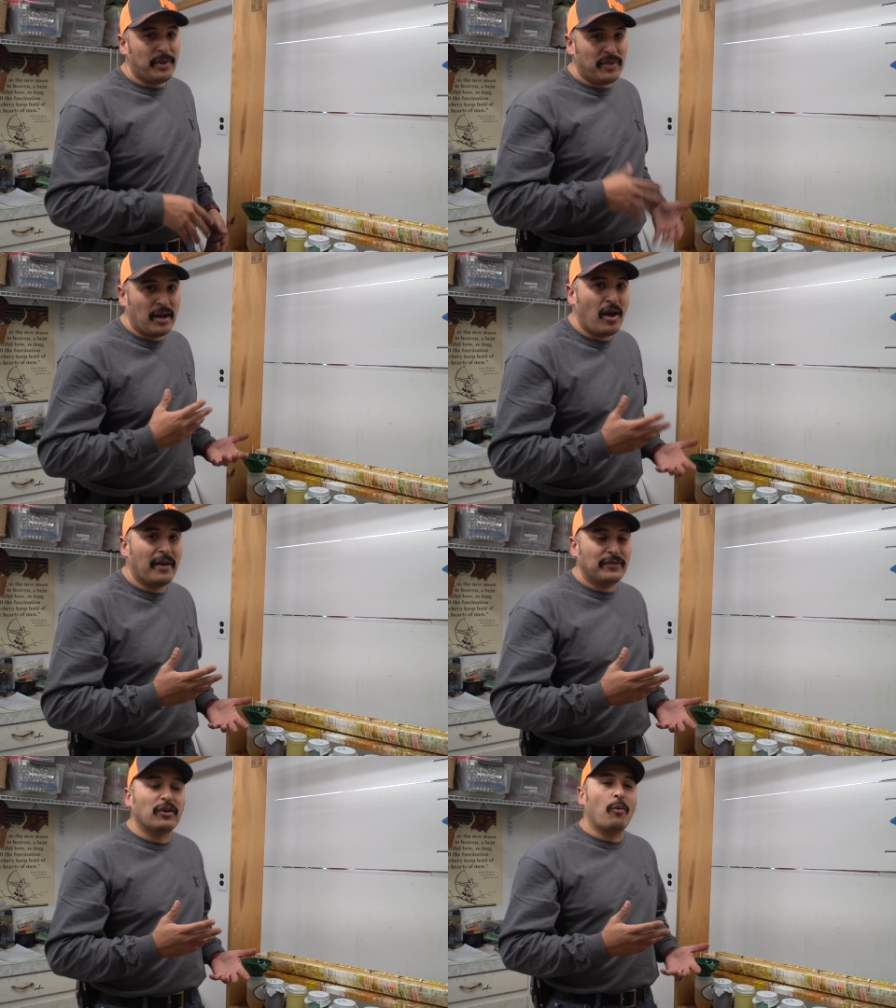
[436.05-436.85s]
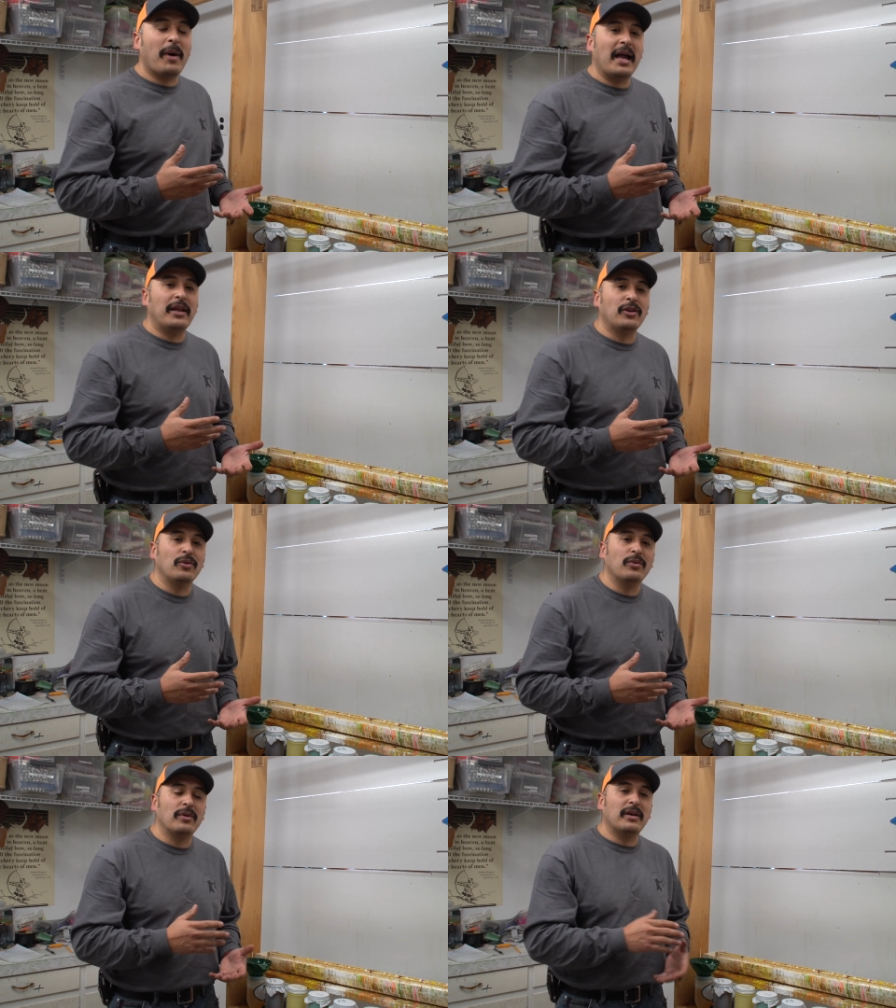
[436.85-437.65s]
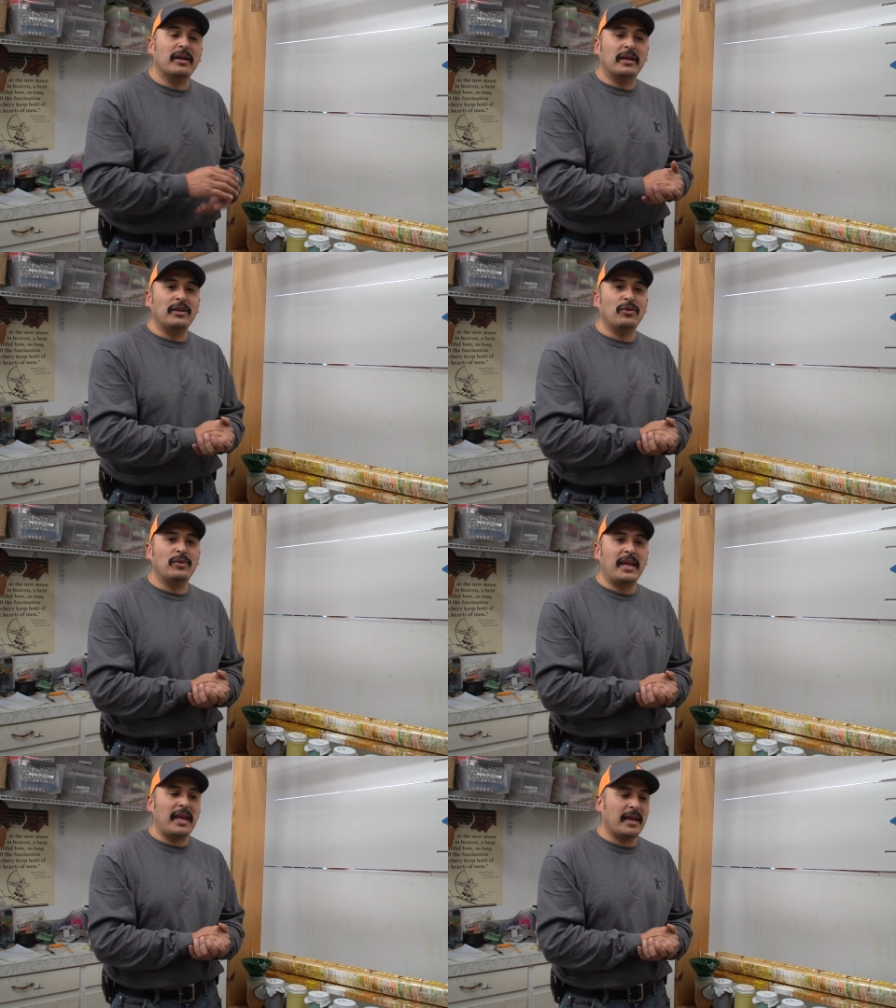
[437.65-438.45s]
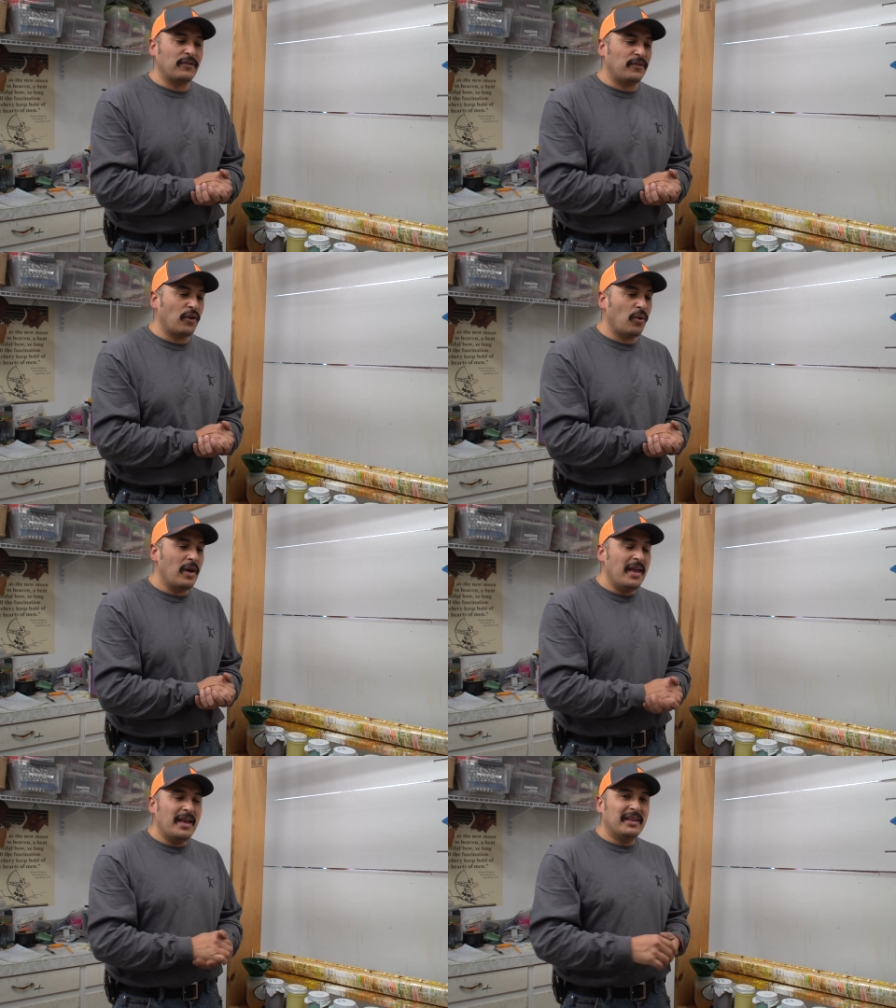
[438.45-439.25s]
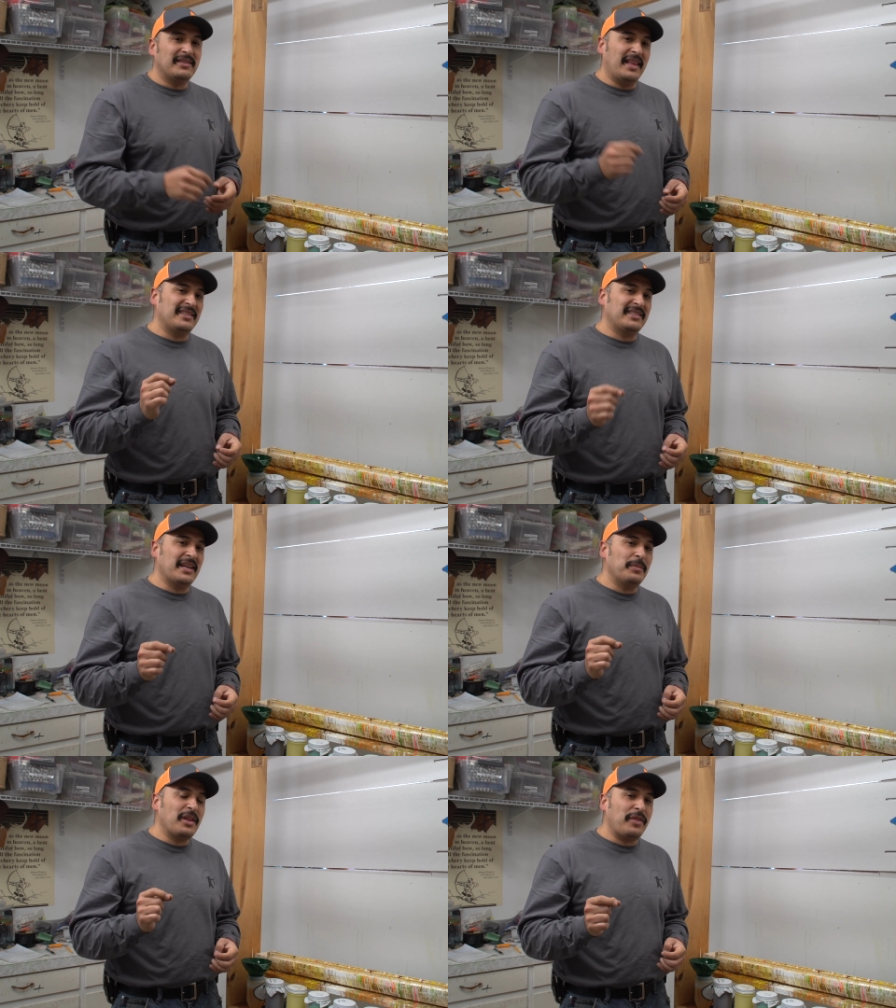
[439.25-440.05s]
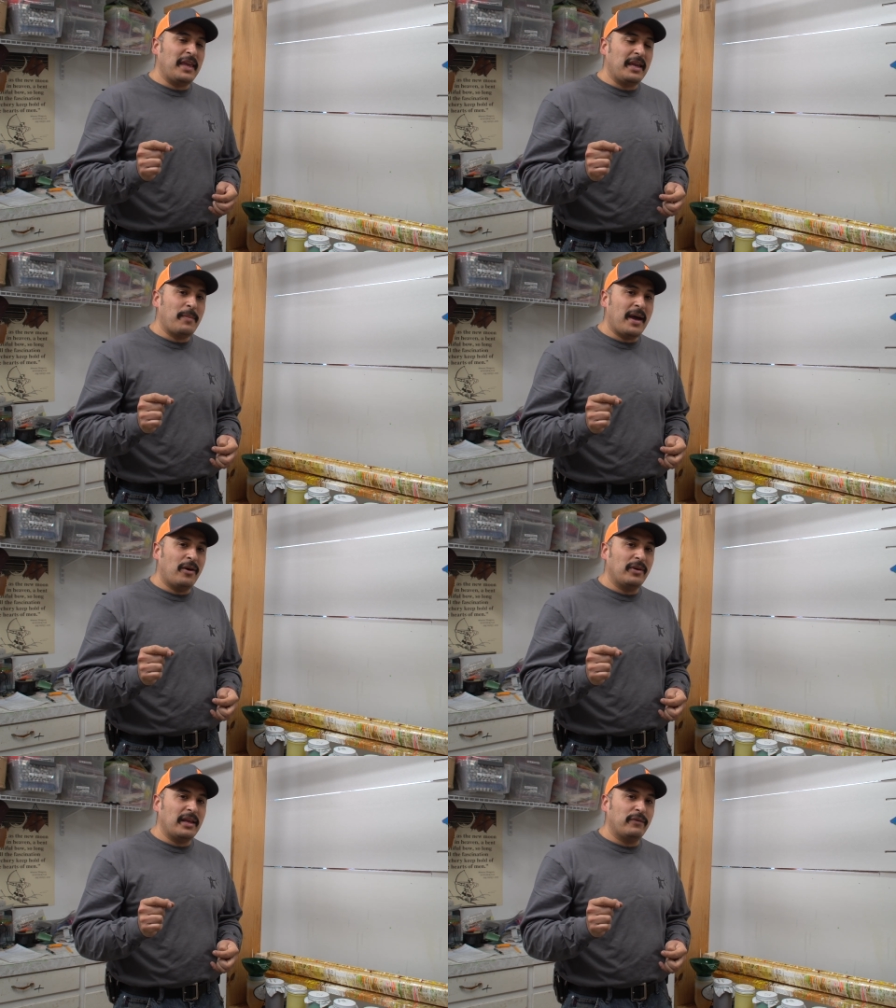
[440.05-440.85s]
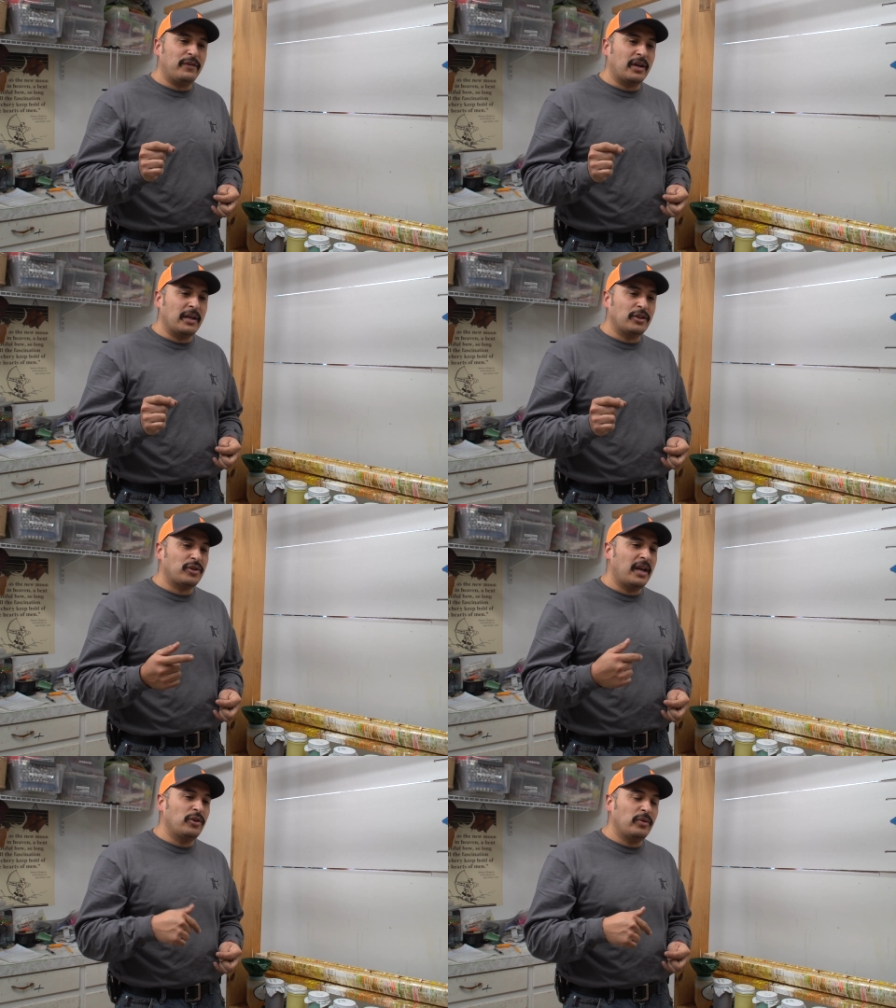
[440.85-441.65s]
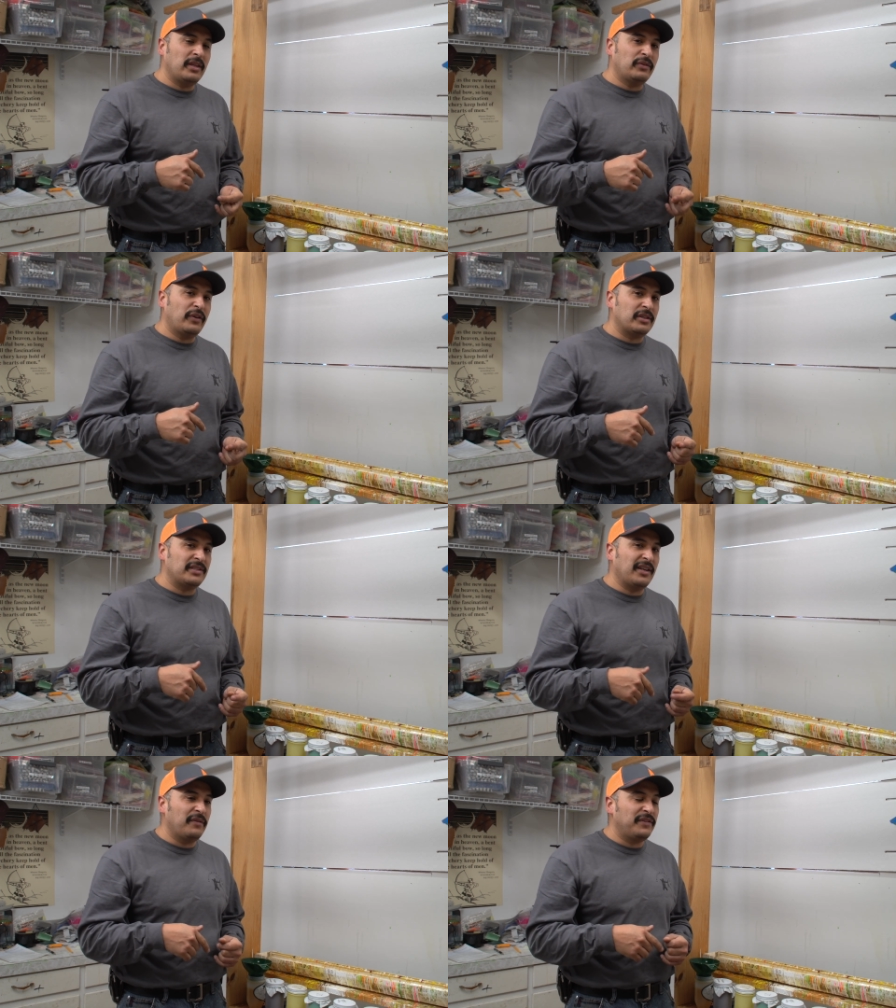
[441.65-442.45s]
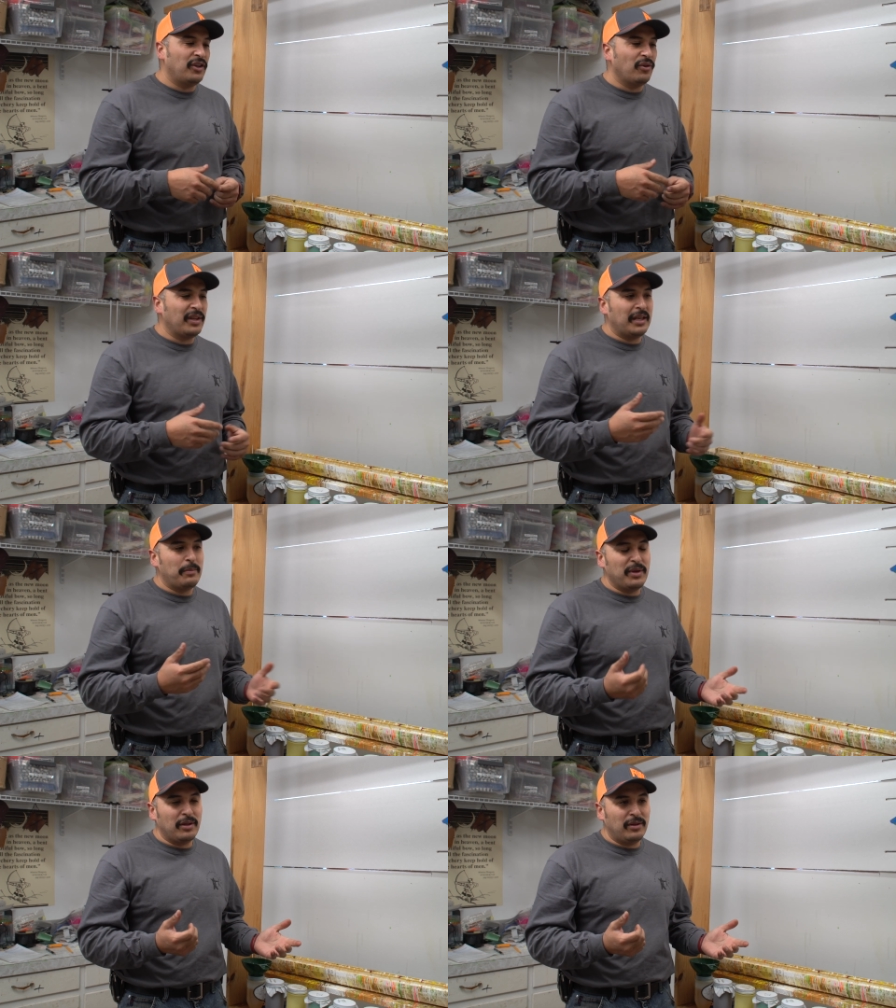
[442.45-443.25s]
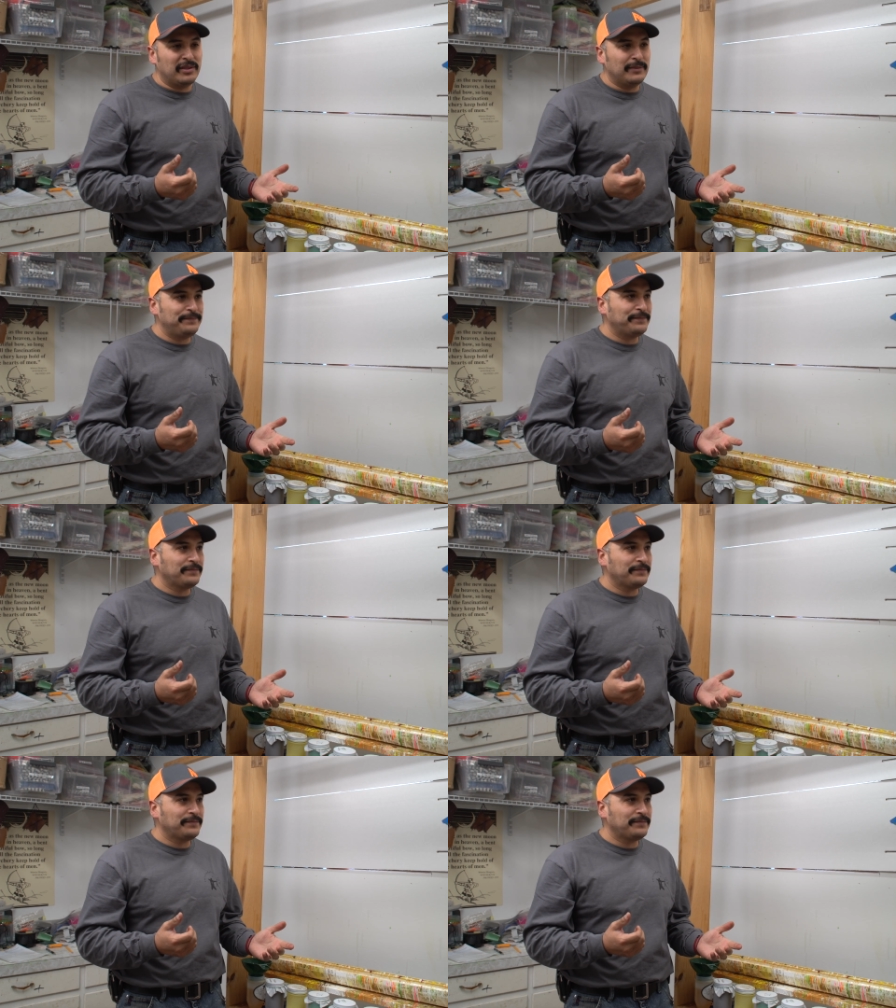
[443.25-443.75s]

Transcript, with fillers: But then I'll have to go buy a new a new can. So that's something to think about if you're going to try doing this for yourself and you're only going to build